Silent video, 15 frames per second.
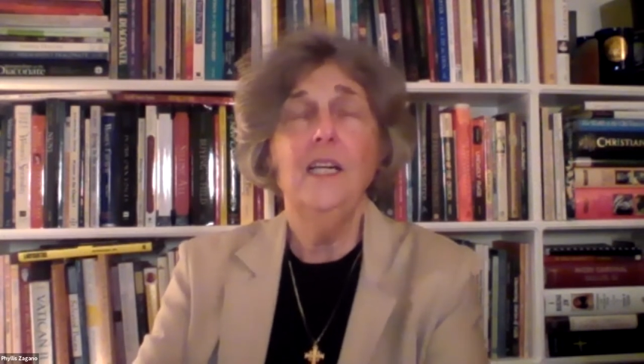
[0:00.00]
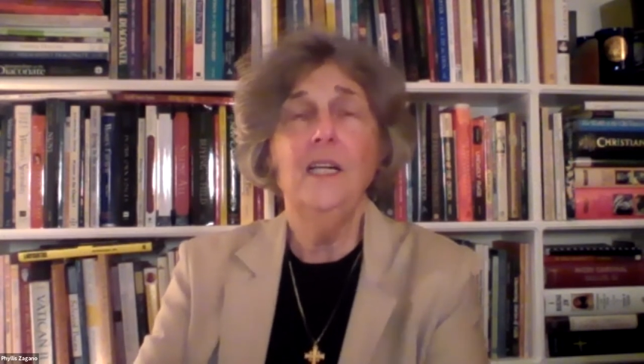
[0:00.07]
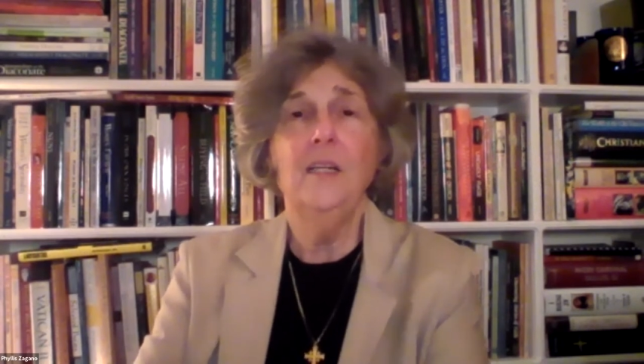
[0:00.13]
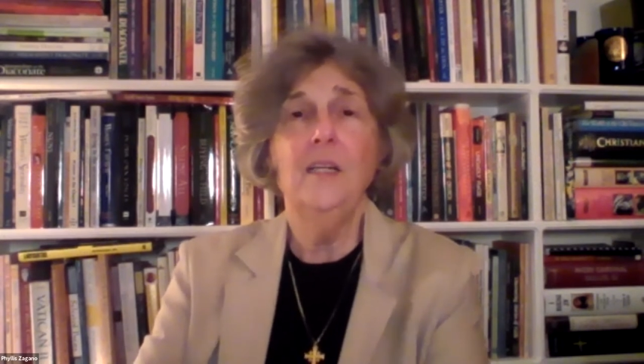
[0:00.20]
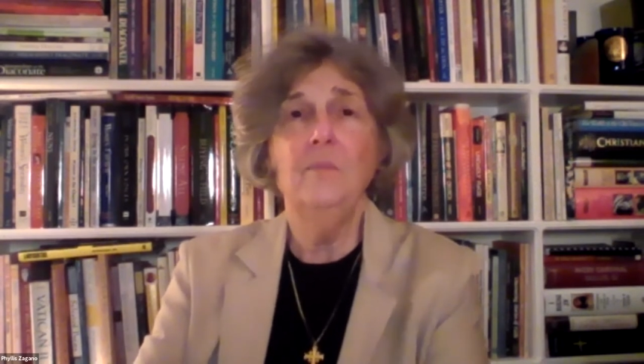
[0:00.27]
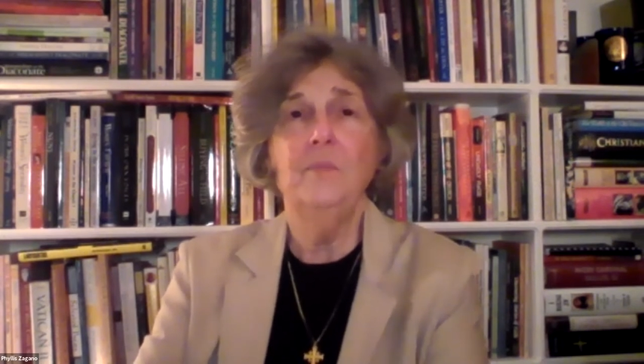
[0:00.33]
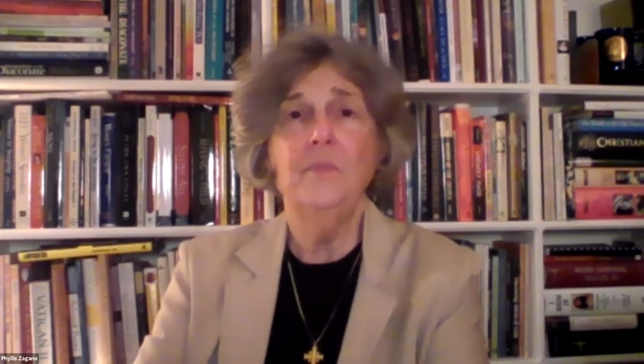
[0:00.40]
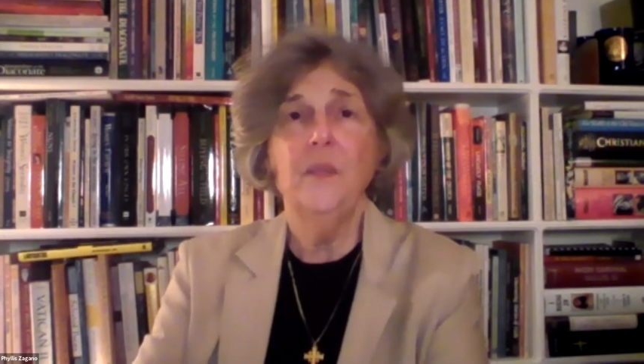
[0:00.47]

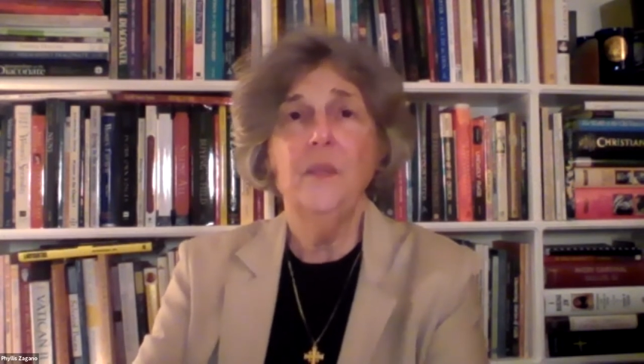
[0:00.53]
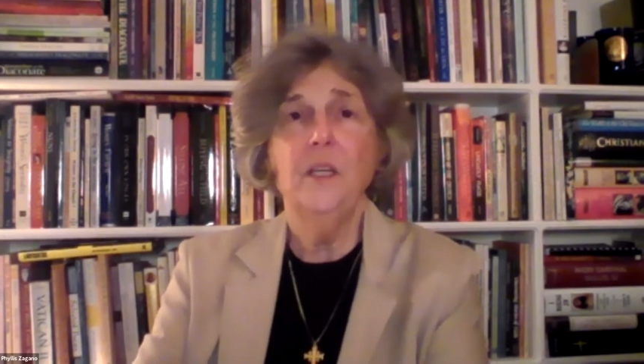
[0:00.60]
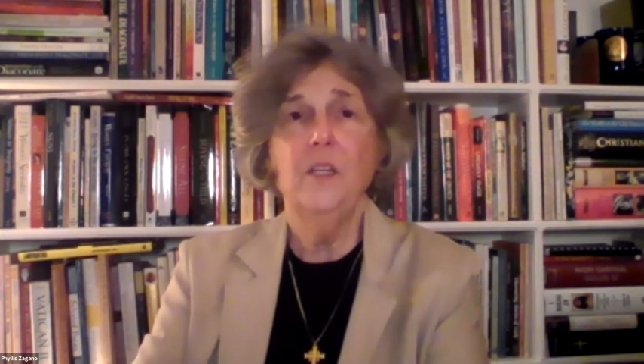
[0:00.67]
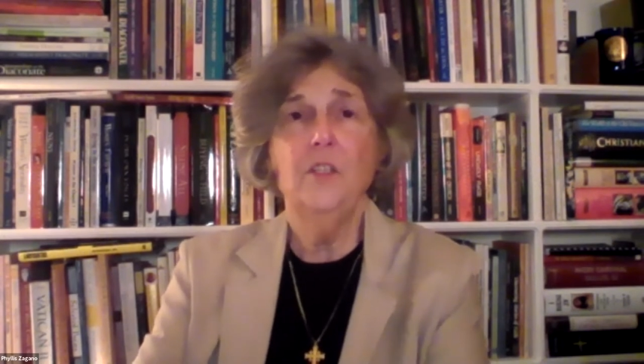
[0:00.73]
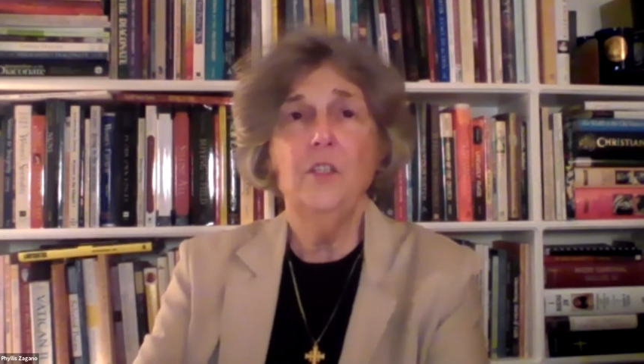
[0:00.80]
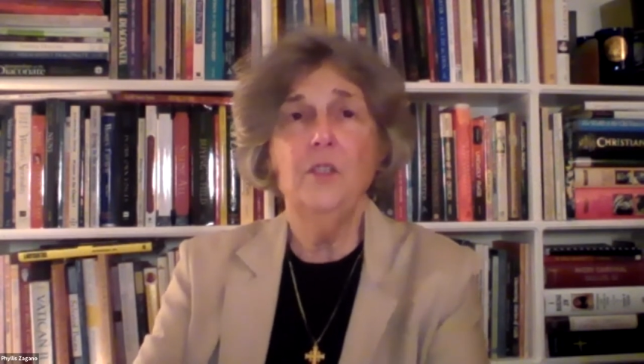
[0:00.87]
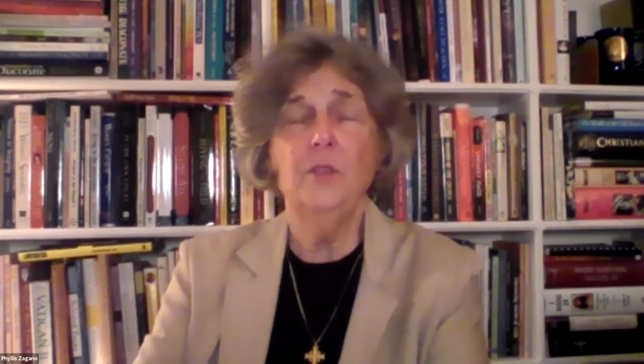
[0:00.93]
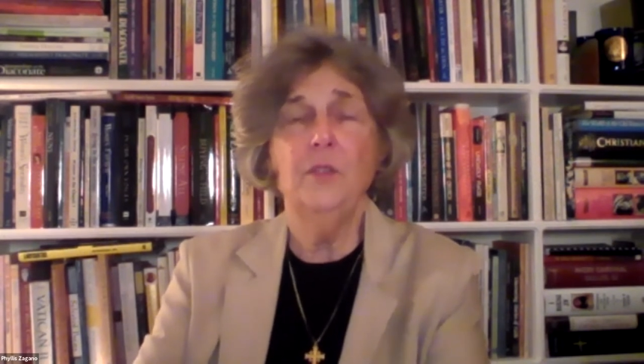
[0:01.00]

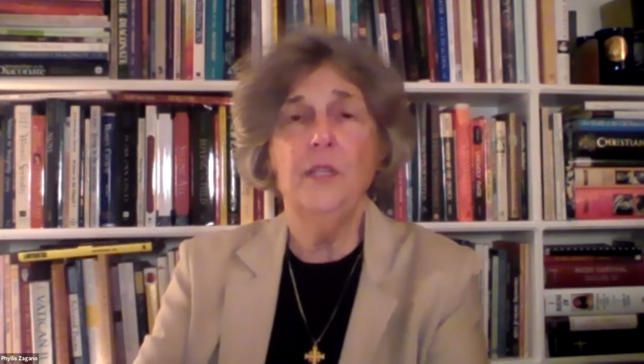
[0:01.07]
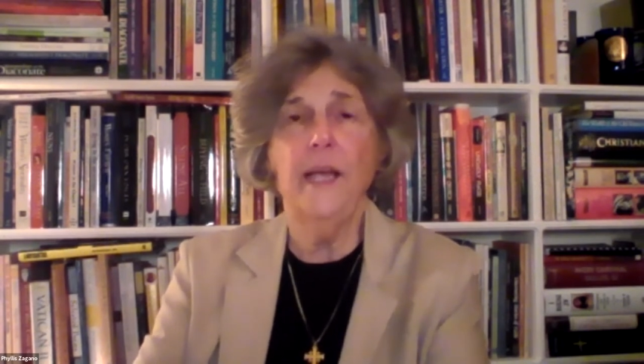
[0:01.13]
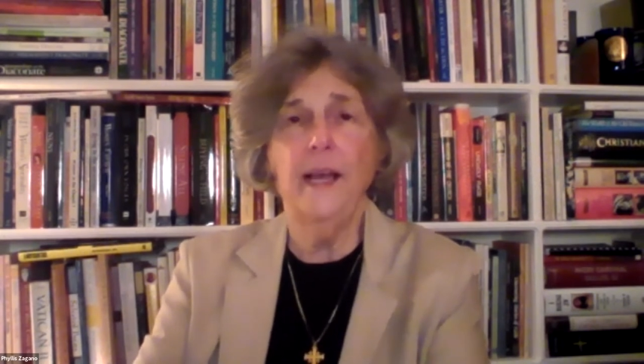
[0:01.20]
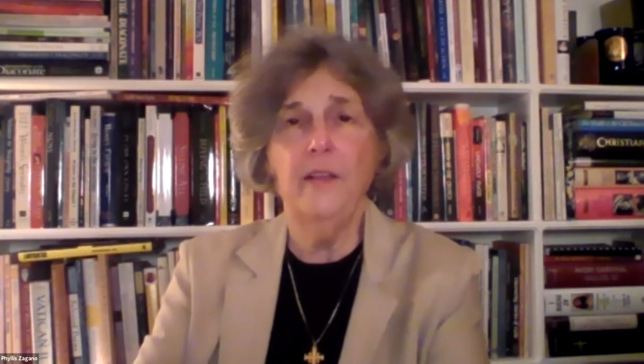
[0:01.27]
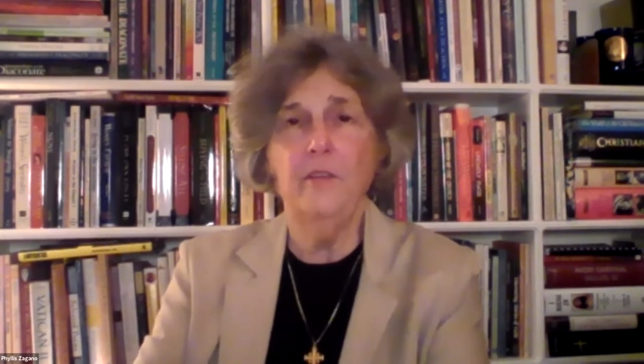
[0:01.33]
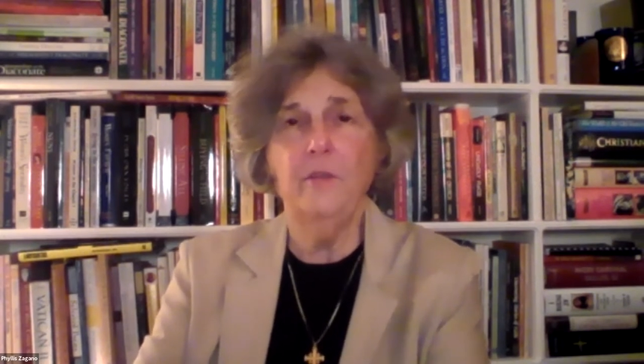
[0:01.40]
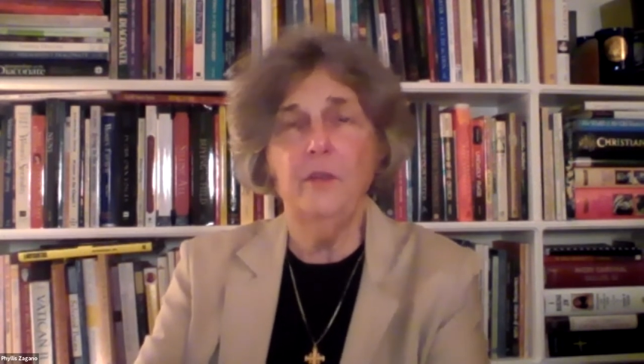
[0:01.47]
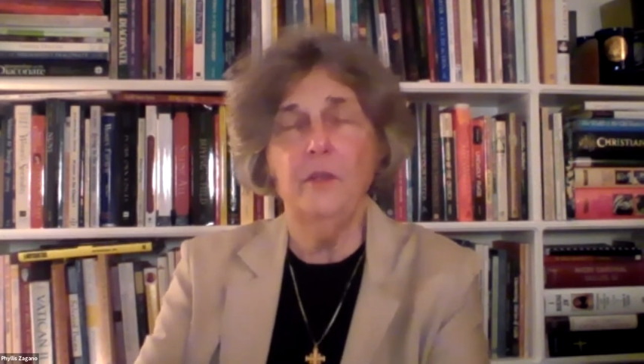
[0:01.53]
to
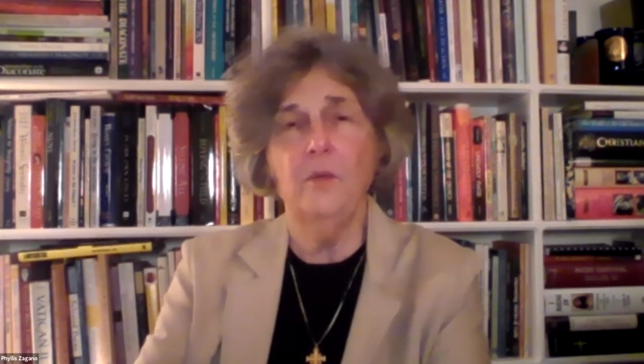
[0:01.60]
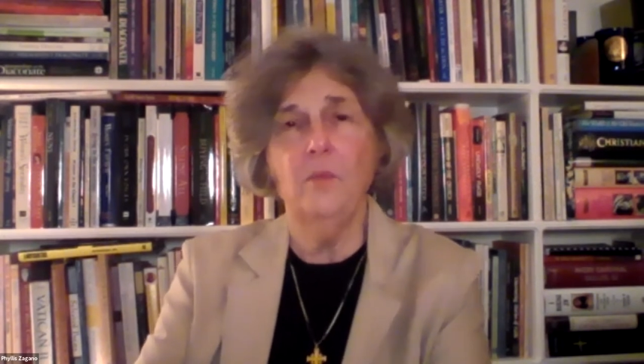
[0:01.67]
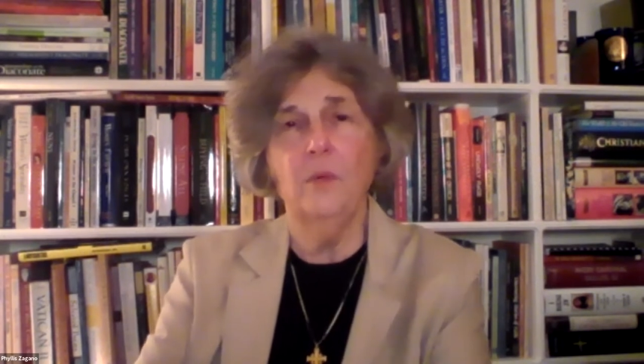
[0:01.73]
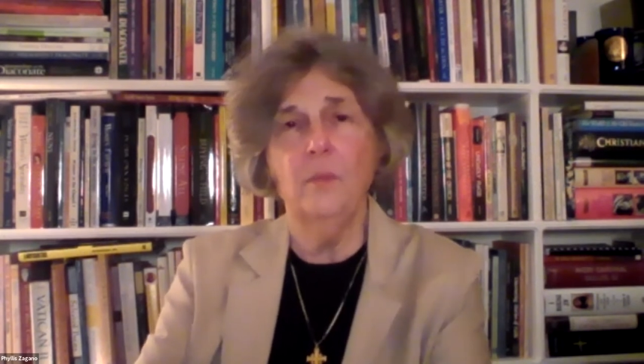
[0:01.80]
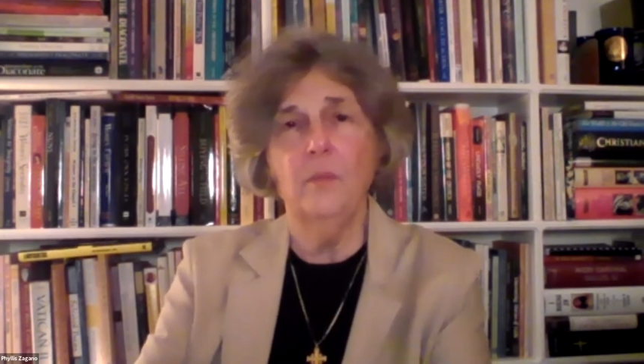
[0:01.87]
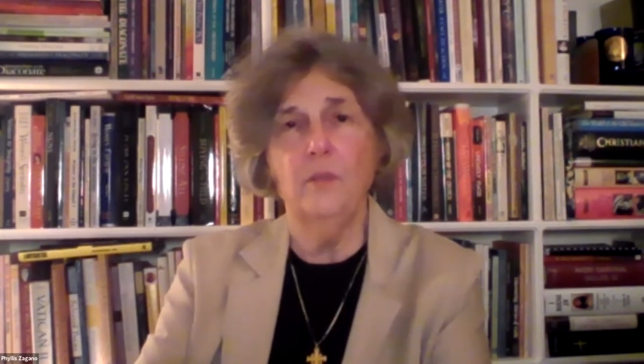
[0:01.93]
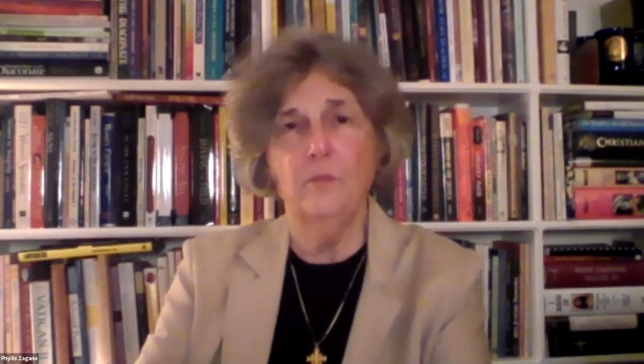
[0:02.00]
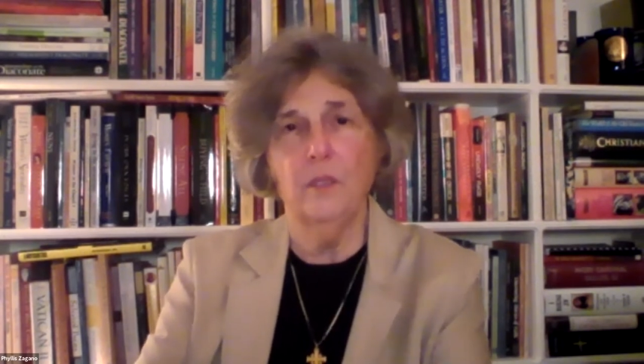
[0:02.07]
gather the
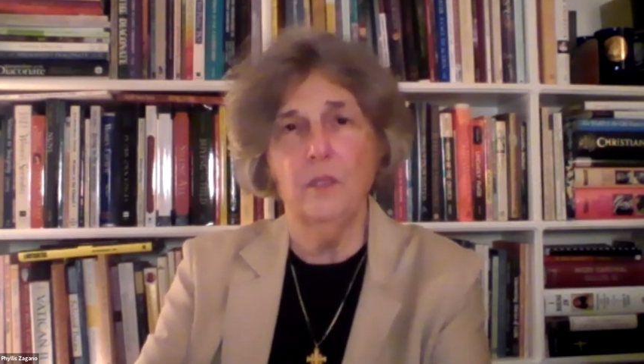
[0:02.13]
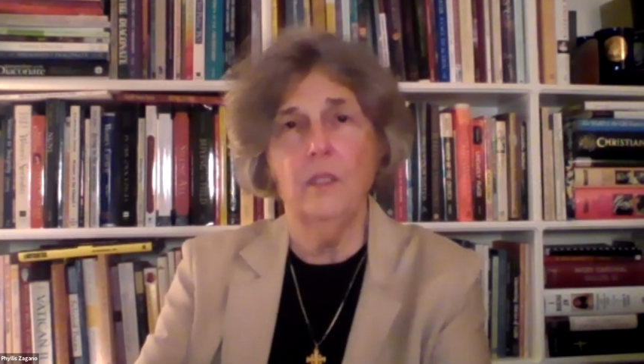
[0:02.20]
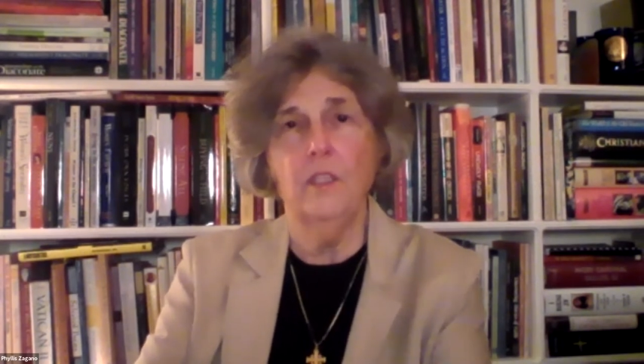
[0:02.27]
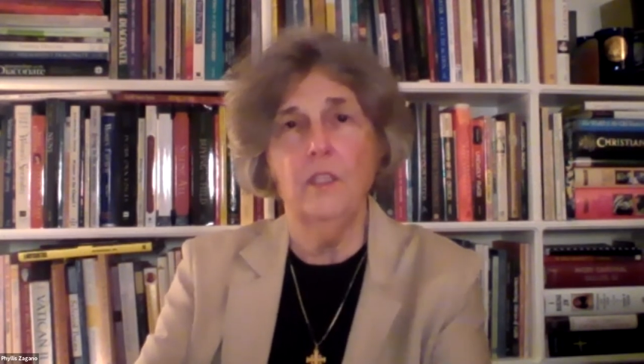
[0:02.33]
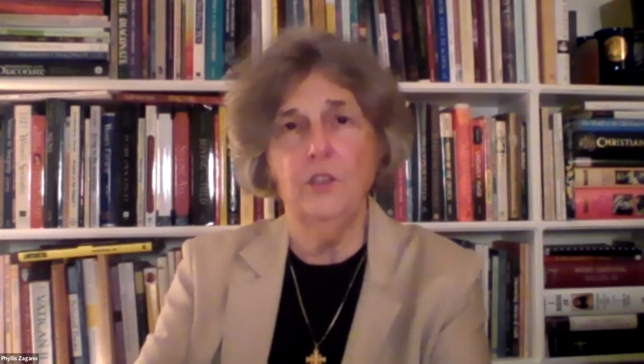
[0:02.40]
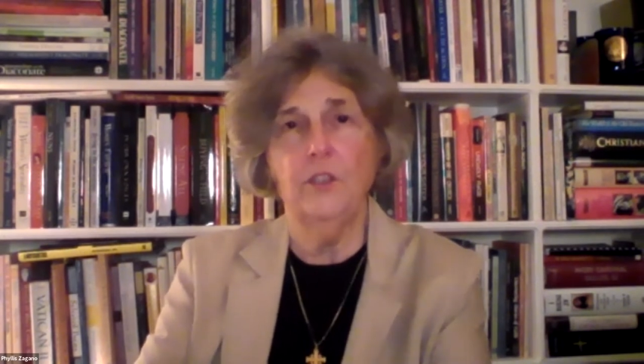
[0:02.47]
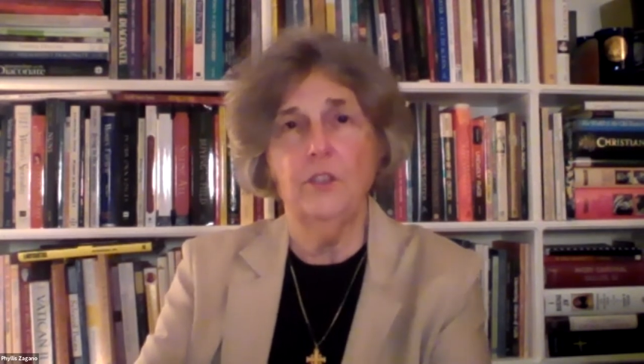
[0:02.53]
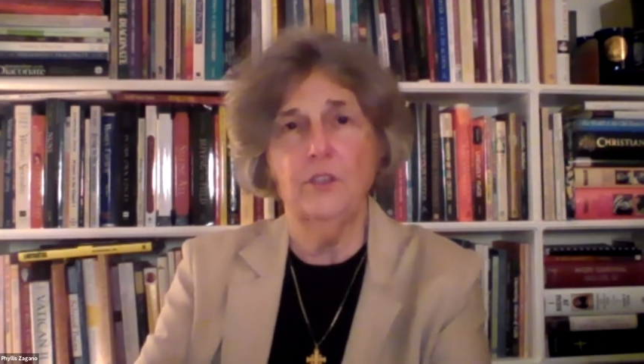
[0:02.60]
women
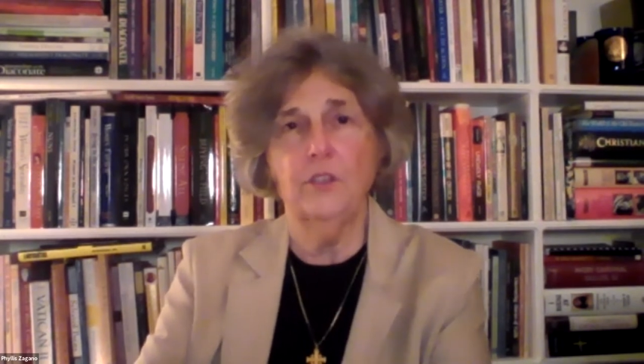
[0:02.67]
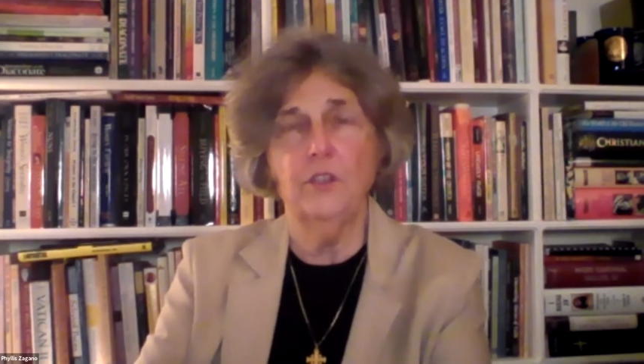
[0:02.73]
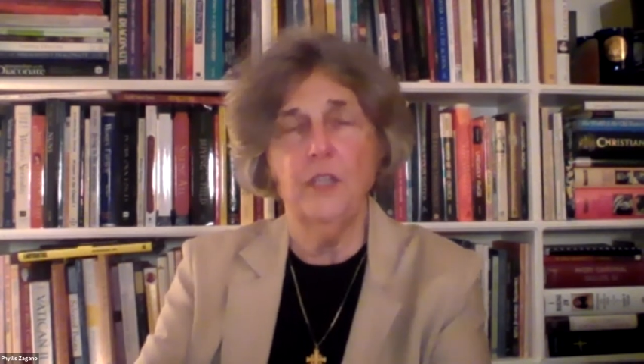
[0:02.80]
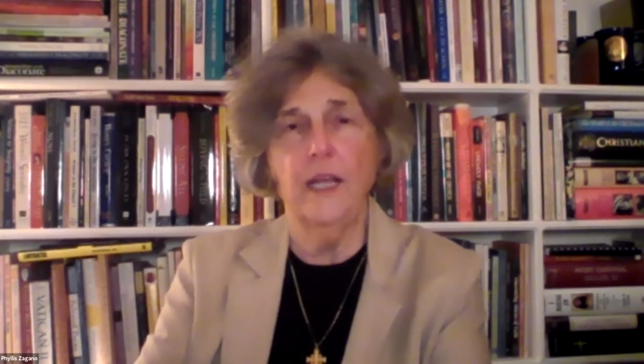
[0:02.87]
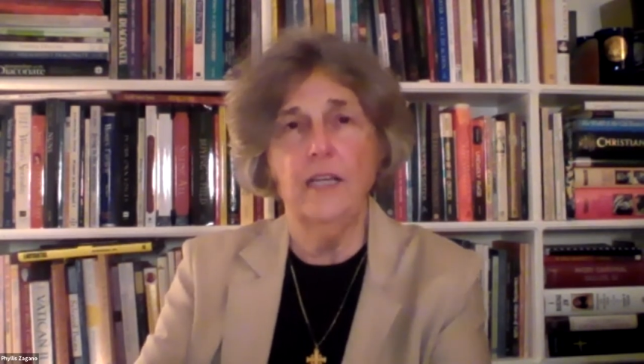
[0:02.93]
religious